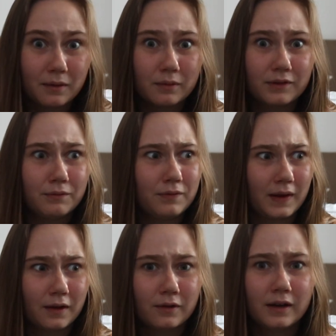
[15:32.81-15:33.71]
it was
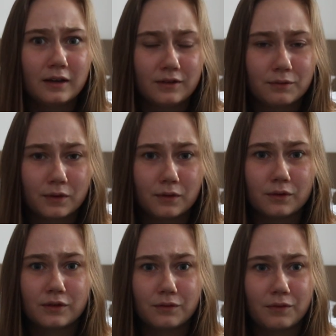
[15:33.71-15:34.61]
very
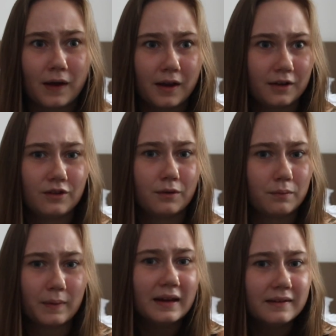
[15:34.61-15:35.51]
difficult to find a
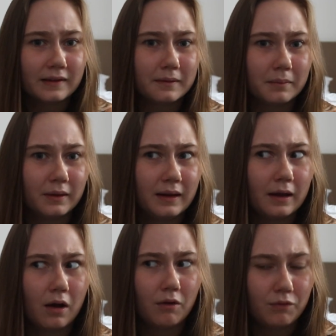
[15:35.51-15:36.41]
reasonably
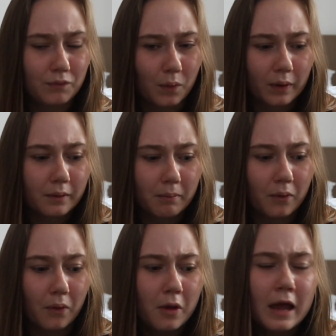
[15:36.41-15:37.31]

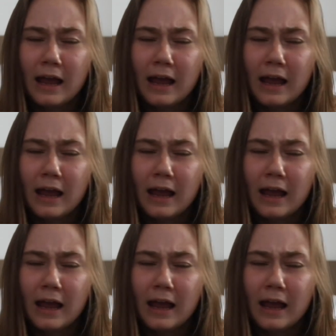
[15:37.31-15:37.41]
affordable